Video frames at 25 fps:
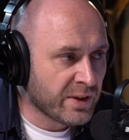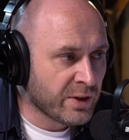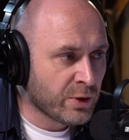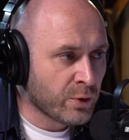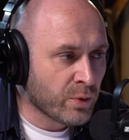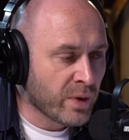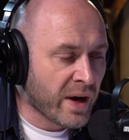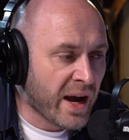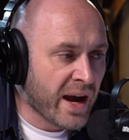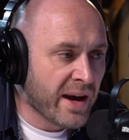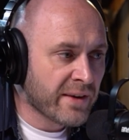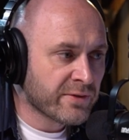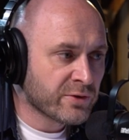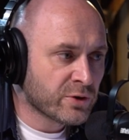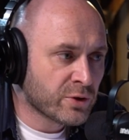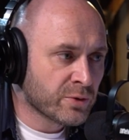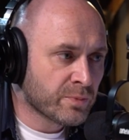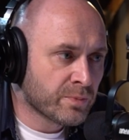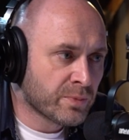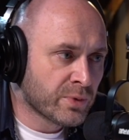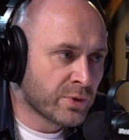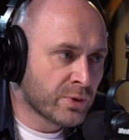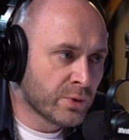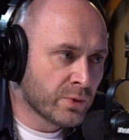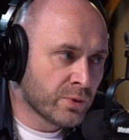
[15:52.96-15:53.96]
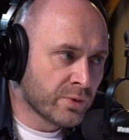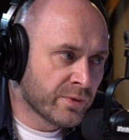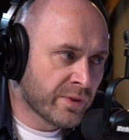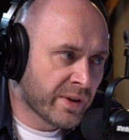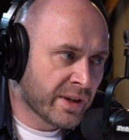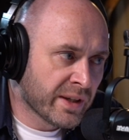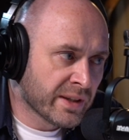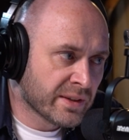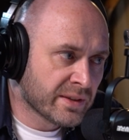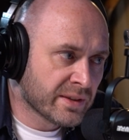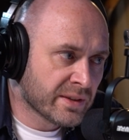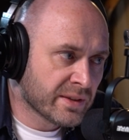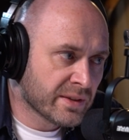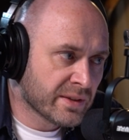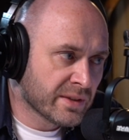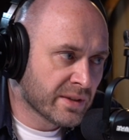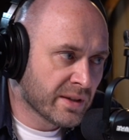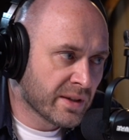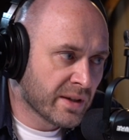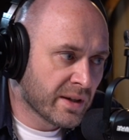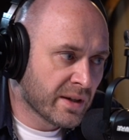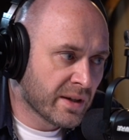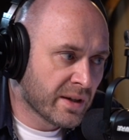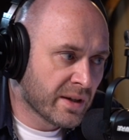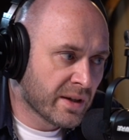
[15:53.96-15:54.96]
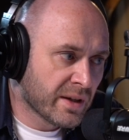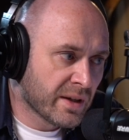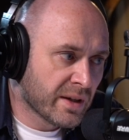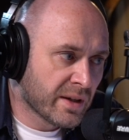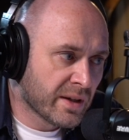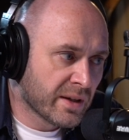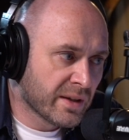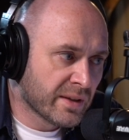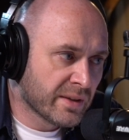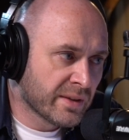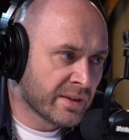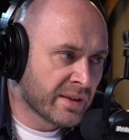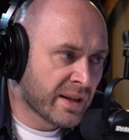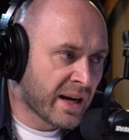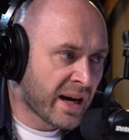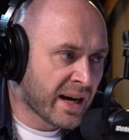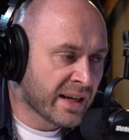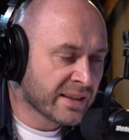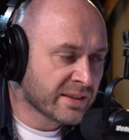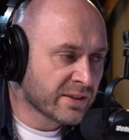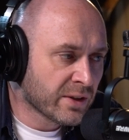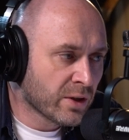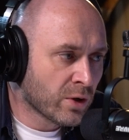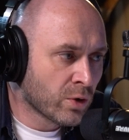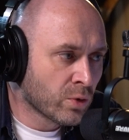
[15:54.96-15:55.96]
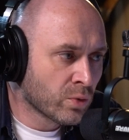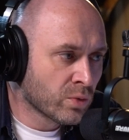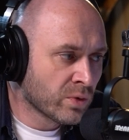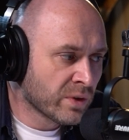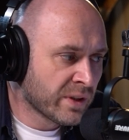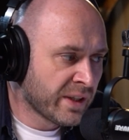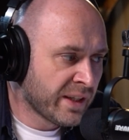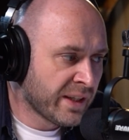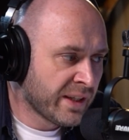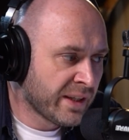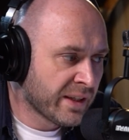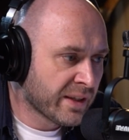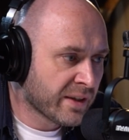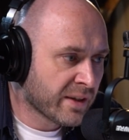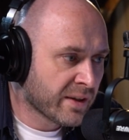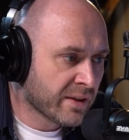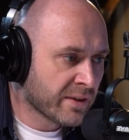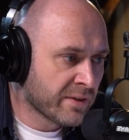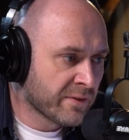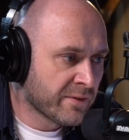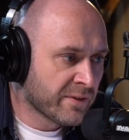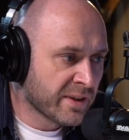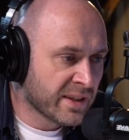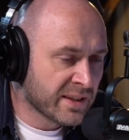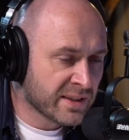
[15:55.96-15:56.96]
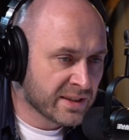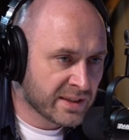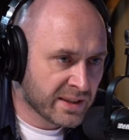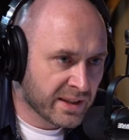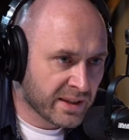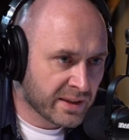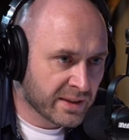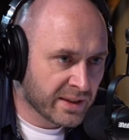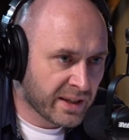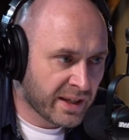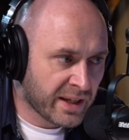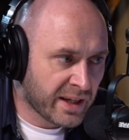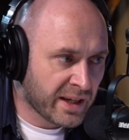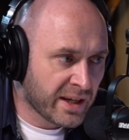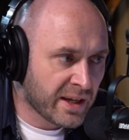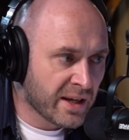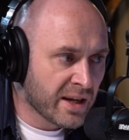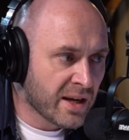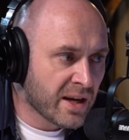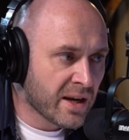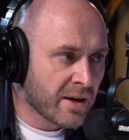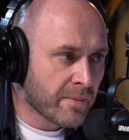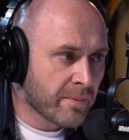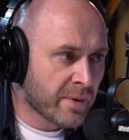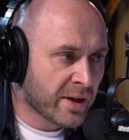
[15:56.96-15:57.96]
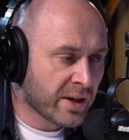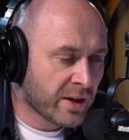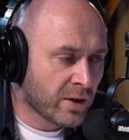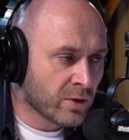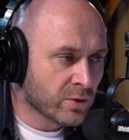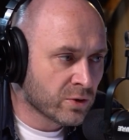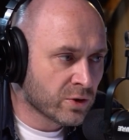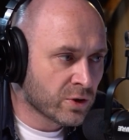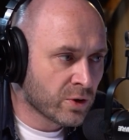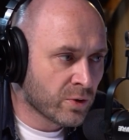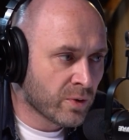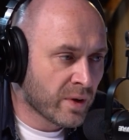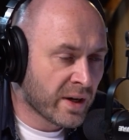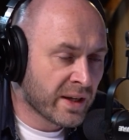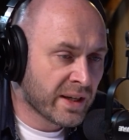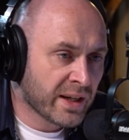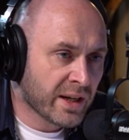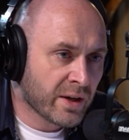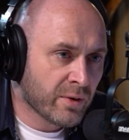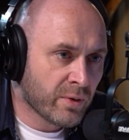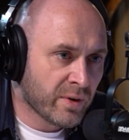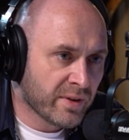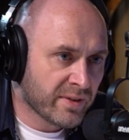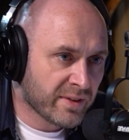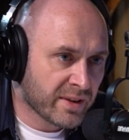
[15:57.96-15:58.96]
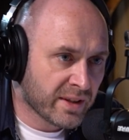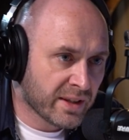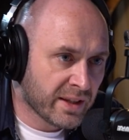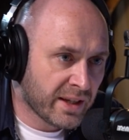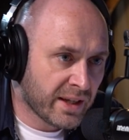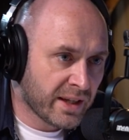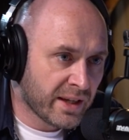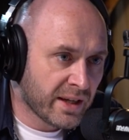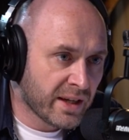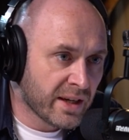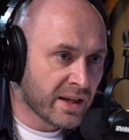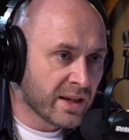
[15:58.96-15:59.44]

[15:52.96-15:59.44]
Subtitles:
you have to prove it not only convincingly, but also unequivocally.